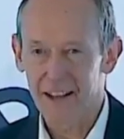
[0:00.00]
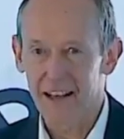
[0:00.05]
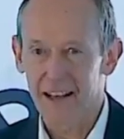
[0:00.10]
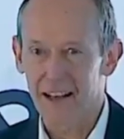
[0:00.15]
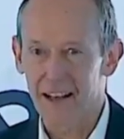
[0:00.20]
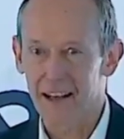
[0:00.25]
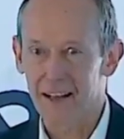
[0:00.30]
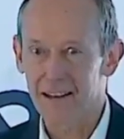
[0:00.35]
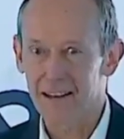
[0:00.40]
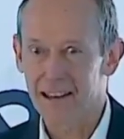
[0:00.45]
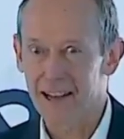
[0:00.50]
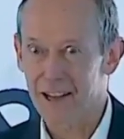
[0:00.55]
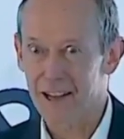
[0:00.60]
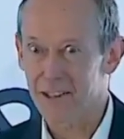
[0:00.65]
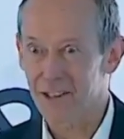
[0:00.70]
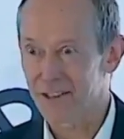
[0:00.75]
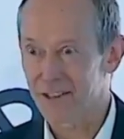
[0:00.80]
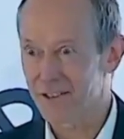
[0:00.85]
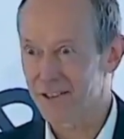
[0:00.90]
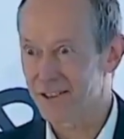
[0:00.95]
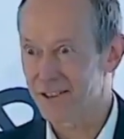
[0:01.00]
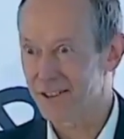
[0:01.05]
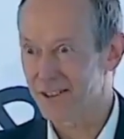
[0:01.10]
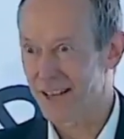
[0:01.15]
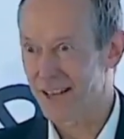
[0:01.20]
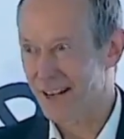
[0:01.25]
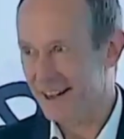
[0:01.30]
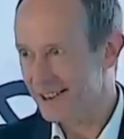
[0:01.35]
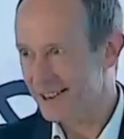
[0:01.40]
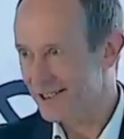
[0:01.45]
I'd like to
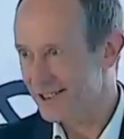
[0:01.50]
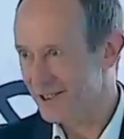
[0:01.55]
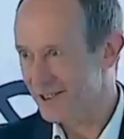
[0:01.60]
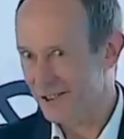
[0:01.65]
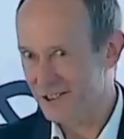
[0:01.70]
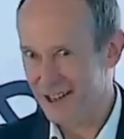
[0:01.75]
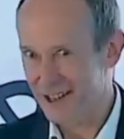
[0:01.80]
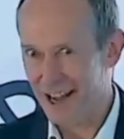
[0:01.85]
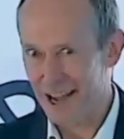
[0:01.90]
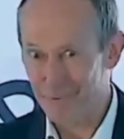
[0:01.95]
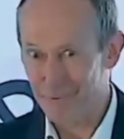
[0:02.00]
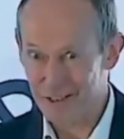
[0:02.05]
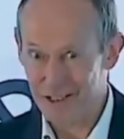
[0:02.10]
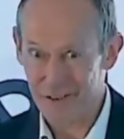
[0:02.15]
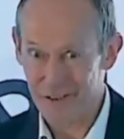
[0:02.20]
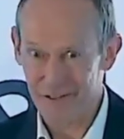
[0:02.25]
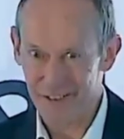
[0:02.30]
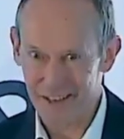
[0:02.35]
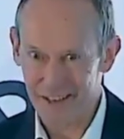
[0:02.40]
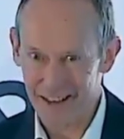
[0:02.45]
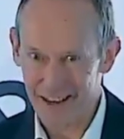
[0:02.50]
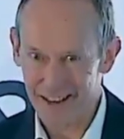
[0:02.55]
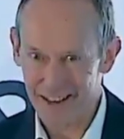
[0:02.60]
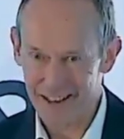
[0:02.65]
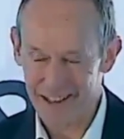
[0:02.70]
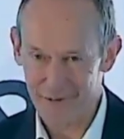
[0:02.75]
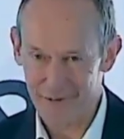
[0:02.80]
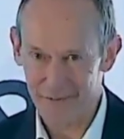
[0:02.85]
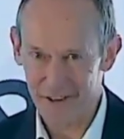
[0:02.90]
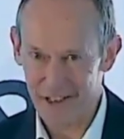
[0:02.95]
thank Dr. Hamza for the
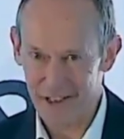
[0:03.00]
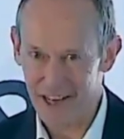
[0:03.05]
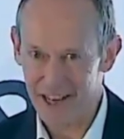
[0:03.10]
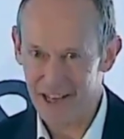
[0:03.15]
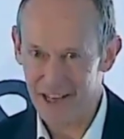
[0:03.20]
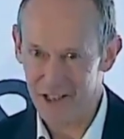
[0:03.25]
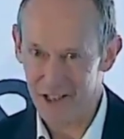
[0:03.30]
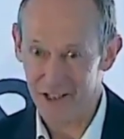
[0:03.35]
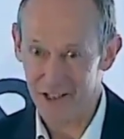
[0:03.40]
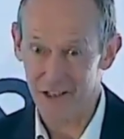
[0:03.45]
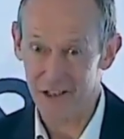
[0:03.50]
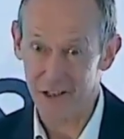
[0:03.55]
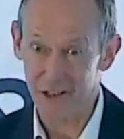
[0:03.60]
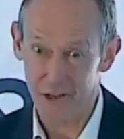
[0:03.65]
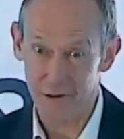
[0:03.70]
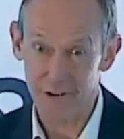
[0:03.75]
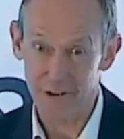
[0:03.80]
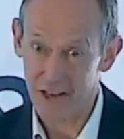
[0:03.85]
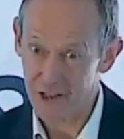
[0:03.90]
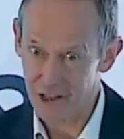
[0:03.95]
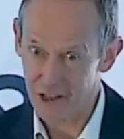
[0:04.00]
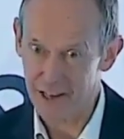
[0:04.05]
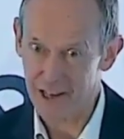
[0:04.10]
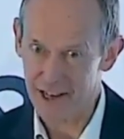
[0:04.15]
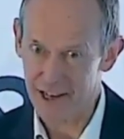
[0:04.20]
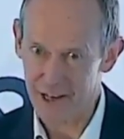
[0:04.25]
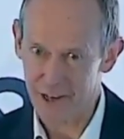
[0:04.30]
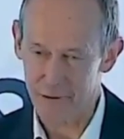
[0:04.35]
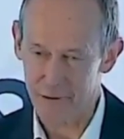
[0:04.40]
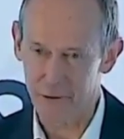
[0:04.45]
kind invitation and
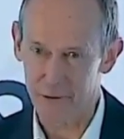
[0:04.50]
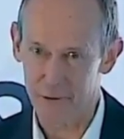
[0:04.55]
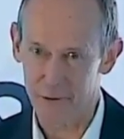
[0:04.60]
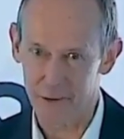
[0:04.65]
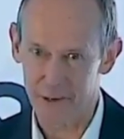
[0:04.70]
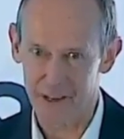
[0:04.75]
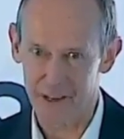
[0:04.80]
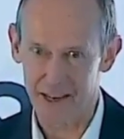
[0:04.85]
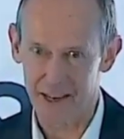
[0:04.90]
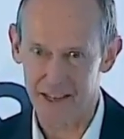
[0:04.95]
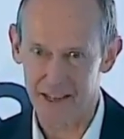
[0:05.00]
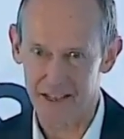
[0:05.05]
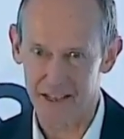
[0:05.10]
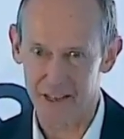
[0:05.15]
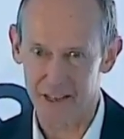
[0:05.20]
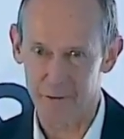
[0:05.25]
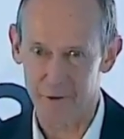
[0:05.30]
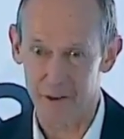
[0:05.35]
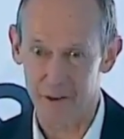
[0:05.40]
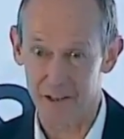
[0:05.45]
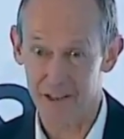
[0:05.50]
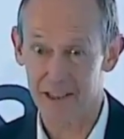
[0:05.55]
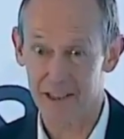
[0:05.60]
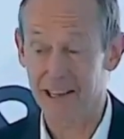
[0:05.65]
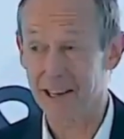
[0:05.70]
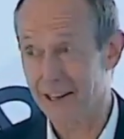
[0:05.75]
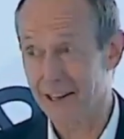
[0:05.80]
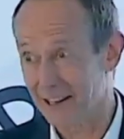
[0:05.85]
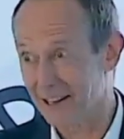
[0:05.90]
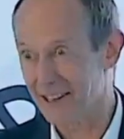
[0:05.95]
congratulate you on organising what is
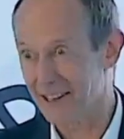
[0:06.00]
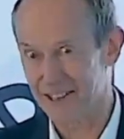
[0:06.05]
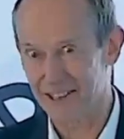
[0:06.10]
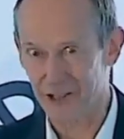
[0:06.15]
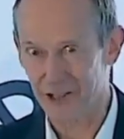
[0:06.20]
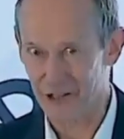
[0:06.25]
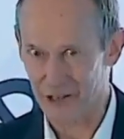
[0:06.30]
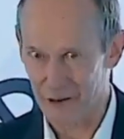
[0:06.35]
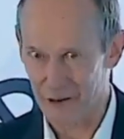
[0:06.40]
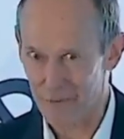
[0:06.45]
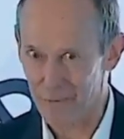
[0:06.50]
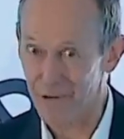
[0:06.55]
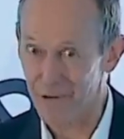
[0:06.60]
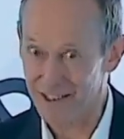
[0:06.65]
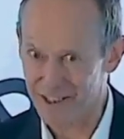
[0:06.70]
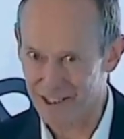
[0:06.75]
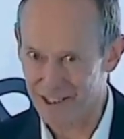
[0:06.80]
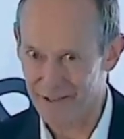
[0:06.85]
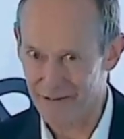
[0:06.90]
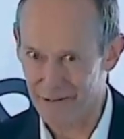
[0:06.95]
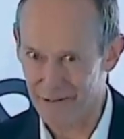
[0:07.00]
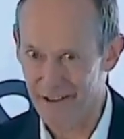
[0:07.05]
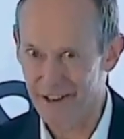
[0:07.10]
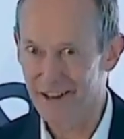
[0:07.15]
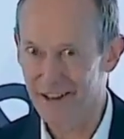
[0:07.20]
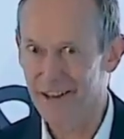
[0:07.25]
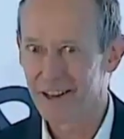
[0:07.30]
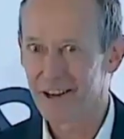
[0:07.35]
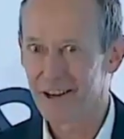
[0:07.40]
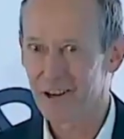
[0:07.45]
clearly such an impressive
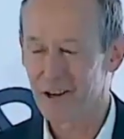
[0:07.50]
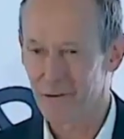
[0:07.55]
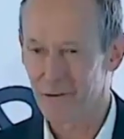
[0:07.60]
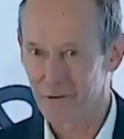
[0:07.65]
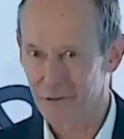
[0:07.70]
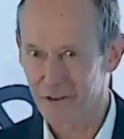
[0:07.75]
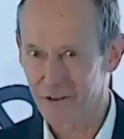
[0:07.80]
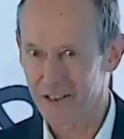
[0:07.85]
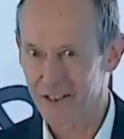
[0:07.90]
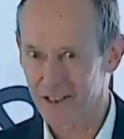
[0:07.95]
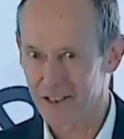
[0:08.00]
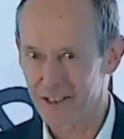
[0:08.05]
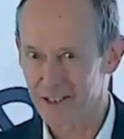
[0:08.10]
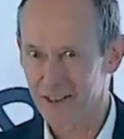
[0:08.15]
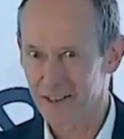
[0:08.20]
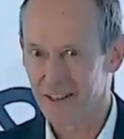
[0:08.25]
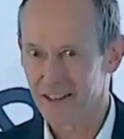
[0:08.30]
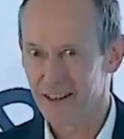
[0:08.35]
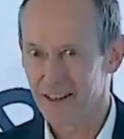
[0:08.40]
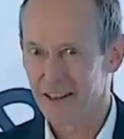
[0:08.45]
conference.